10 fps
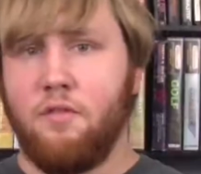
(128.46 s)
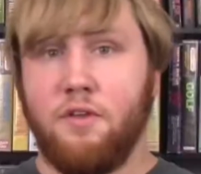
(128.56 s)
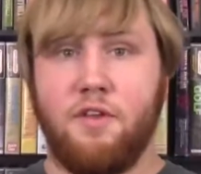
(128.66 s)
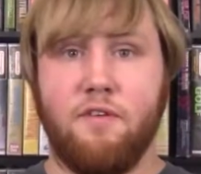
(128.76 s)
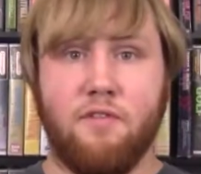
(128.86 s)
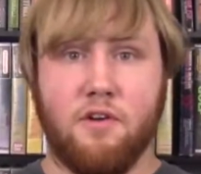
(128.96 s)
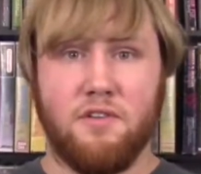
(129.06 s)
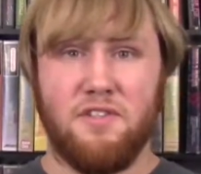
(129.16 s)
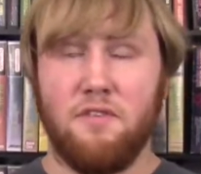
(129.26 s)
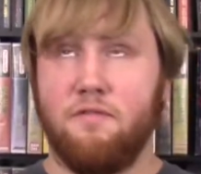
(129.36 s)
The
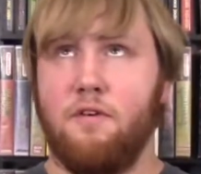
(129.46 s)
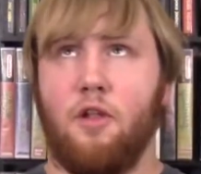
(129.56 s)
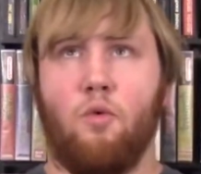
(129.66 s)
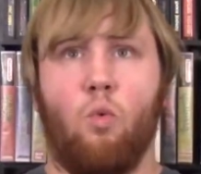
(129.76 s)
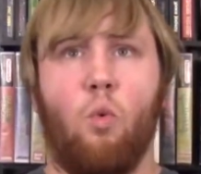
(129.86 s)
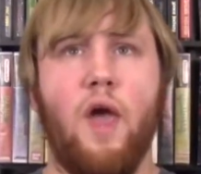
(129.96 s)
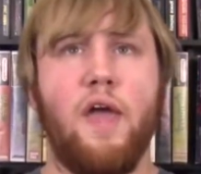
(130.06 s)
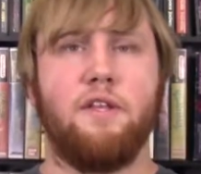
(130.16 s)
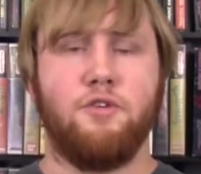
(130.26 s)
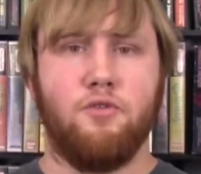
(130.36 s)
difficulty felt
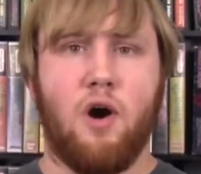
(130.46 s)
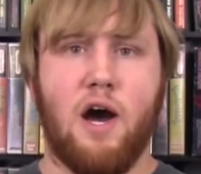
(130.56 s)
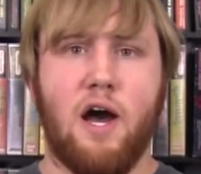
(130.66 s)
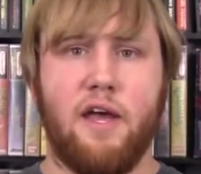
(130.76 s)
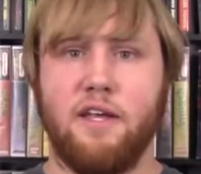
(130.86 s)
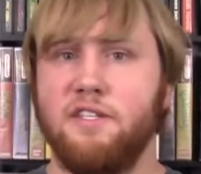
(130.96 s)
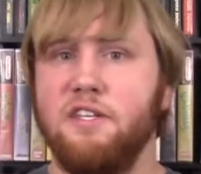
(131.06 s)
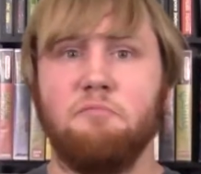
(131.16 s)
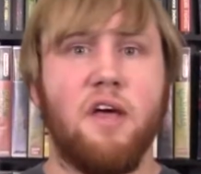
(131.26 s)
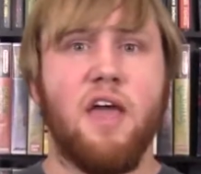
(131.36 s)
way too high. It
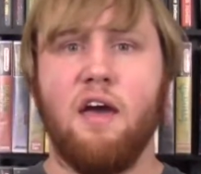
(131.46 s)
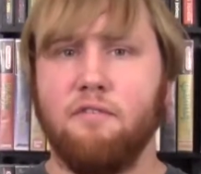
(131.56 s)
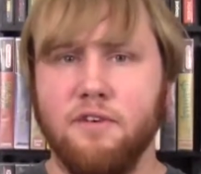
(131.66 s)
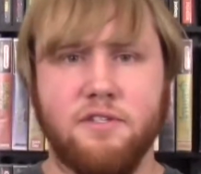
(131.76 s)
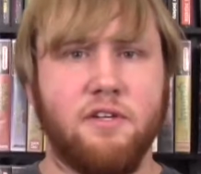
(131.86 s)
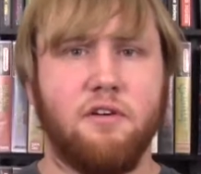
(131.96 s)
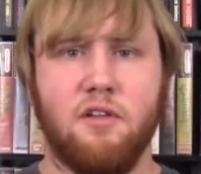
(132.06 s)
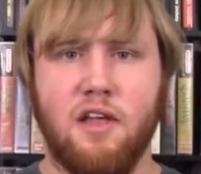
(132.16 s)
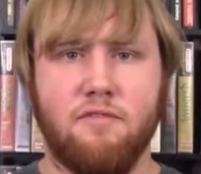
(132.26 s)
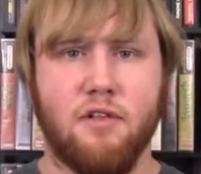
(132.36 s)
seemed like every single
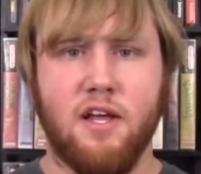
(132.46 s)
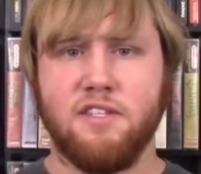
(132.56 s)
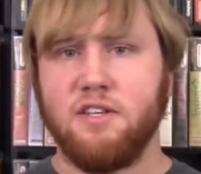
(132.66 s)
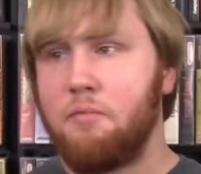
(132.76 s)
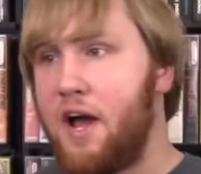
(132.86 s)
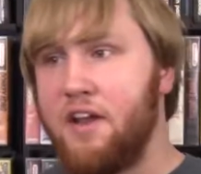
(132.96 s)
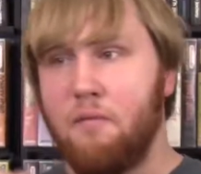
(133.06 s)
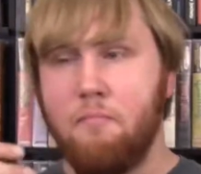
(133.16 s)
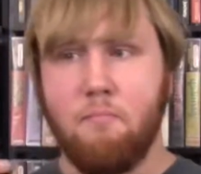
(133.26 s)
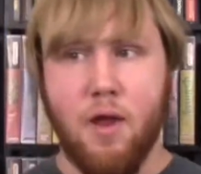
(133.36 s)
level had some kind
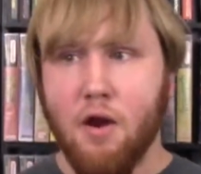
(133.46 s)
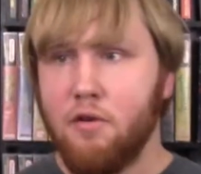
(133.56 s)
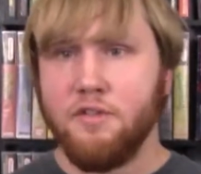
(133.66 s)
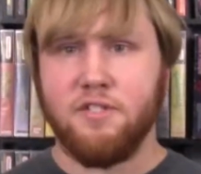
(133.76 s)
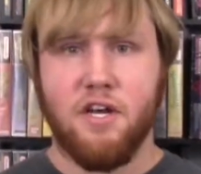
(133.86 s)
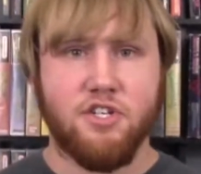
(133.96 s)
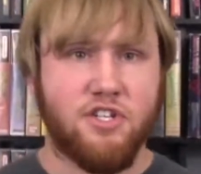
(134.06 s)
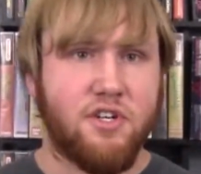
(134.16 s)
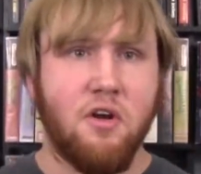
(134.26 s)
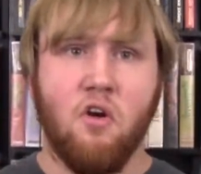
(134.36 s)
of barrel
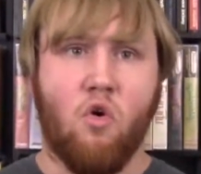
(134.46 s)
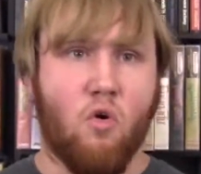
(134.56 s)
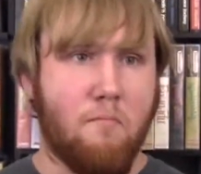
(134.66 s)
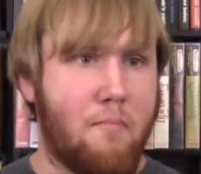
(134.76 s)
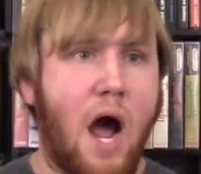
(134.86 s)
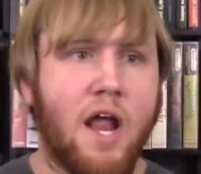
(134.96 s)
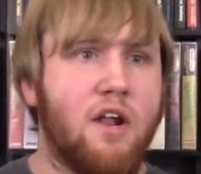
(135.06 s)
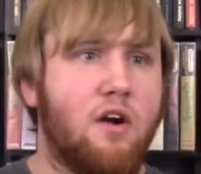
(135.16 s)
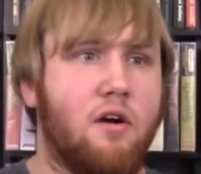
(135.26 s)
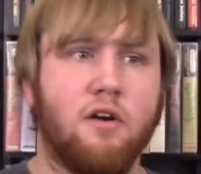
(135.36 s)
section or
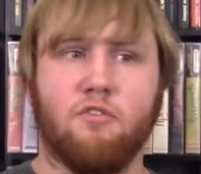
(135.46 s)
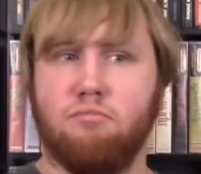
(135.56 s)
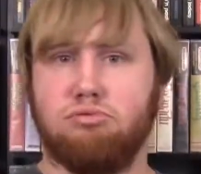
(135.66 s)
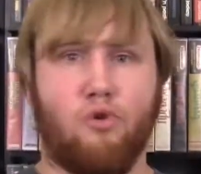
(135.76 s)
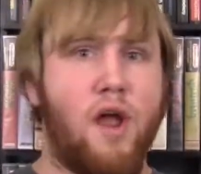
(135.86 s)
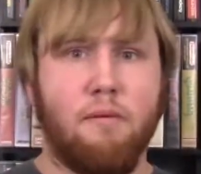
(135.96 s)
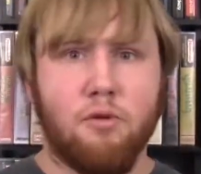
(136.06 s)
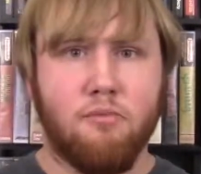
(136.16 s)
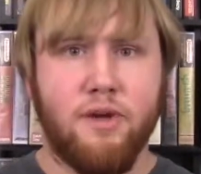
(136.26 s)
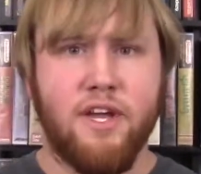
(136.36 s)
minecart or
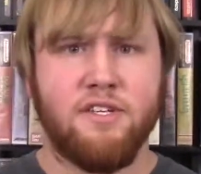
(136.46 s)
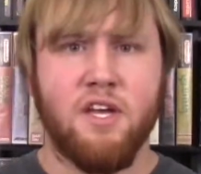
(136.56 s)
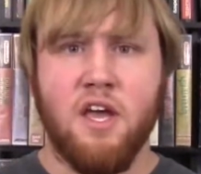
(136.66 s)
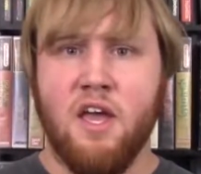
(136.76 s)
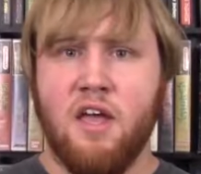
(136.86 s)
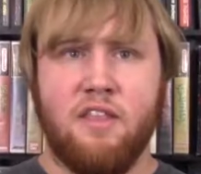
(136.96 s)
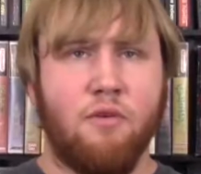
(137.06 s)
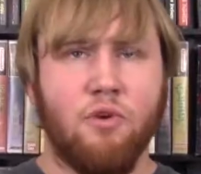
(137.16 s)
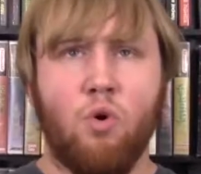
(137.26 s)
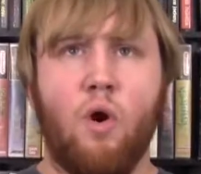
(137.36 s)
bramble maze that
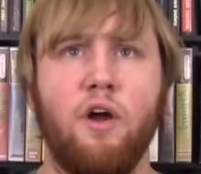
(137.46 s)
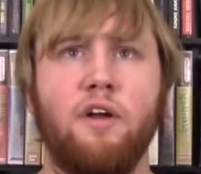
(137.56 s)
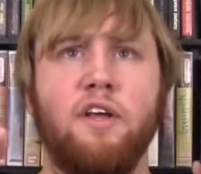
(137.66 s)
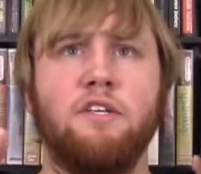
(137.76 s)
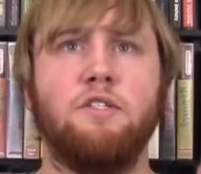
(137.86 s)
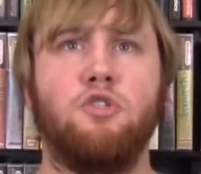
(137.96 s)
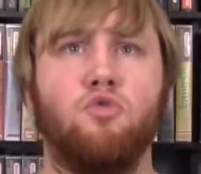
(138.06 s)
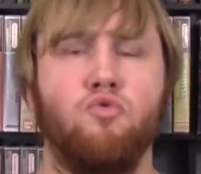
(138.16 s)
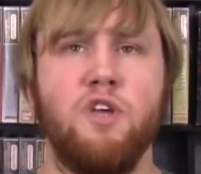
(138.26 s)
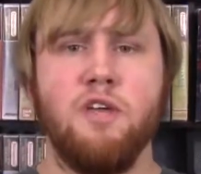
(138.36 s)
required
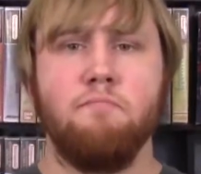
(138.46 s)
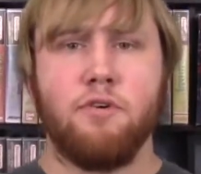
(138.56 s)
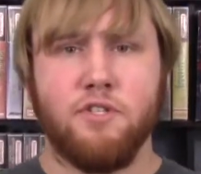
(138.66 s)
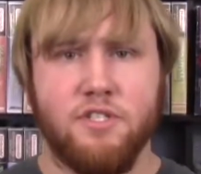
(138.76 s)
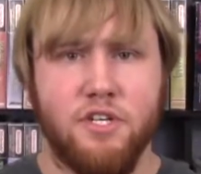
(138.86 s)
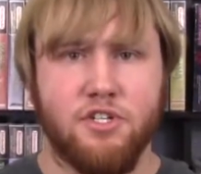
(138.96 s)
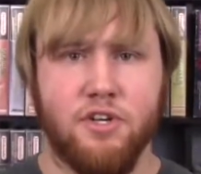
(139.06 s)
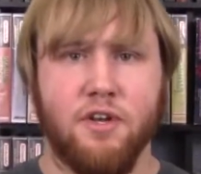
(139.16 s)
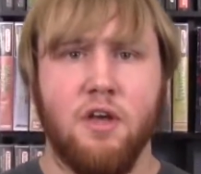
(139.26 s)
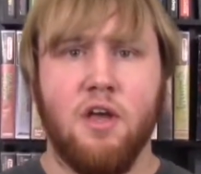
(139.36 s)
extreme
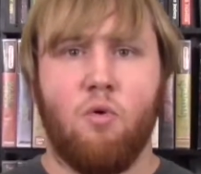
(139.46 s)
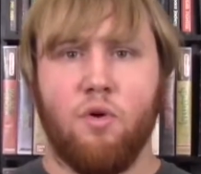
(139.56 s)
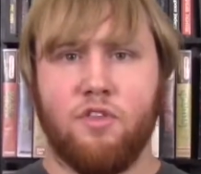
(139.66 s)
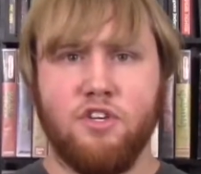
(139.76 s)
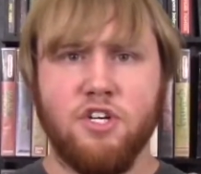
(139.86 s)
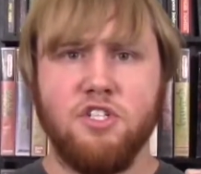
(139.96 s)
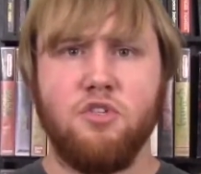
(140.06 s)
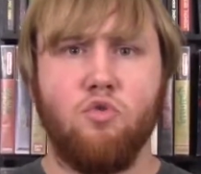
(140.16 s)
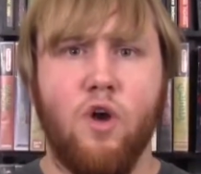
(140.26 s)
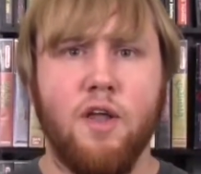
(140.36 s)
precision with just
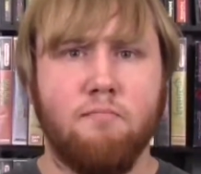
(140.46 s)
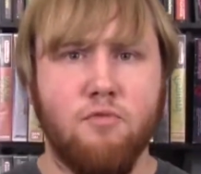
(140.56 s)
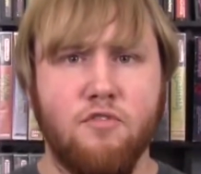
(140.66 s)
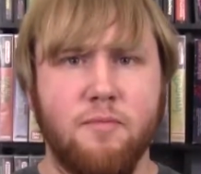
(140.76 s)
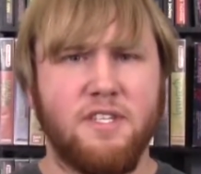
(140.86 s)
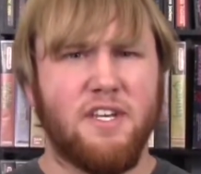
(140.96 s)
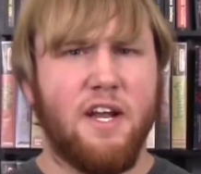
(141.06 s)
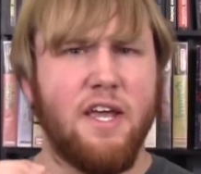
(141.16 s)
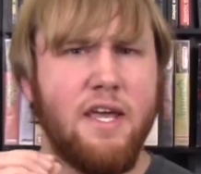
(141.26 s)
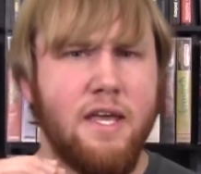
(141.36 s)
the right movements and a
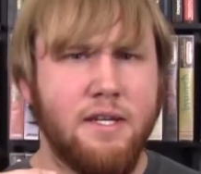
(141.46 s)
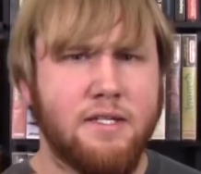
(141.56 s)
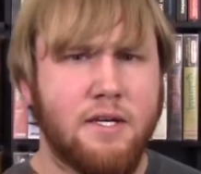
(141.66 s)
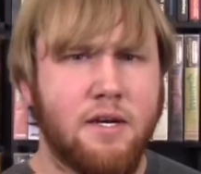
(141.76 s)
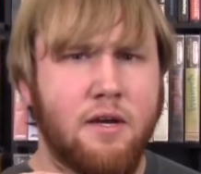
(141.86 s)
hint